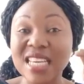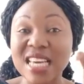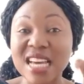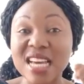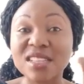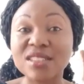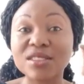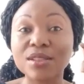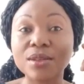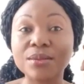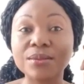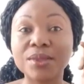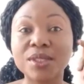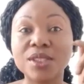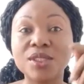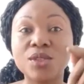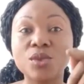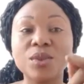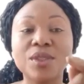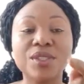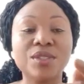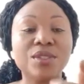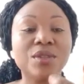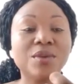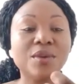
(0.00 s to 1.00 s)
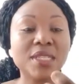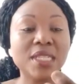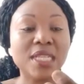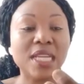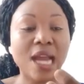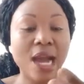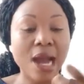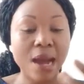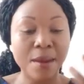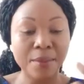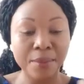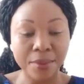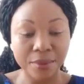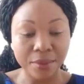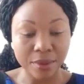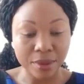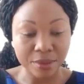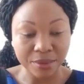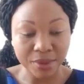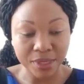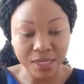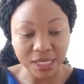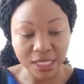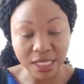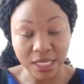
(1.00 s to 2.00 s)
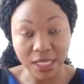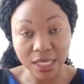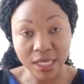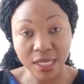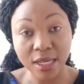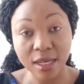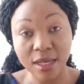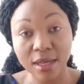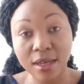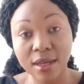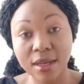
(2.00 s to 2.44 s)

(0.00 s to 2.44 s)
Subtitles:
gets some situation when they happen, when we say,